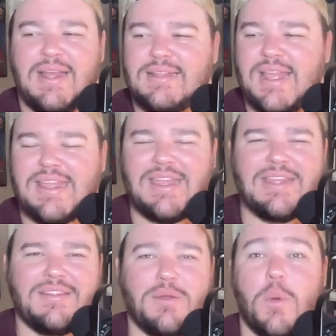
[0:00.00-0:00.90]
The
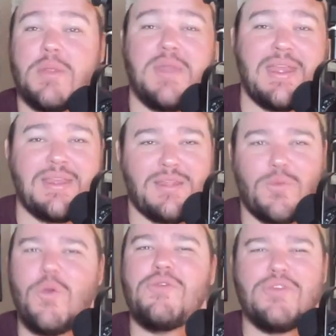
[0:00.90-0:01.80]

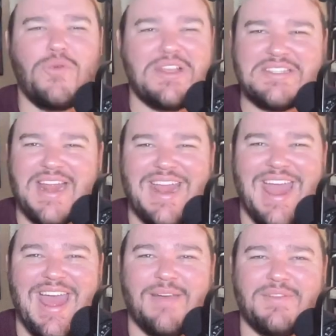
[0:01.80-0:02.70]
one request that I
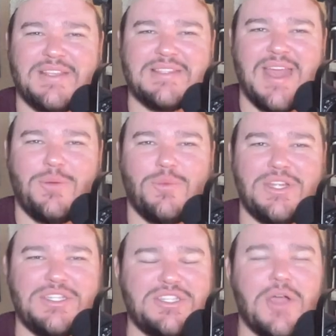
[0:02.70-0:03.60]
have is that
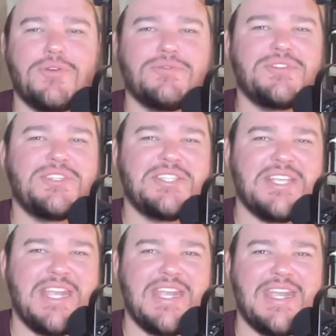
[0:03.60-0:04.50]
we don't
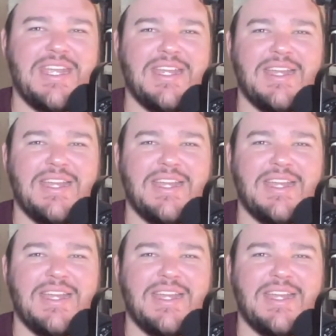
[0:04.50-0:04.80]
see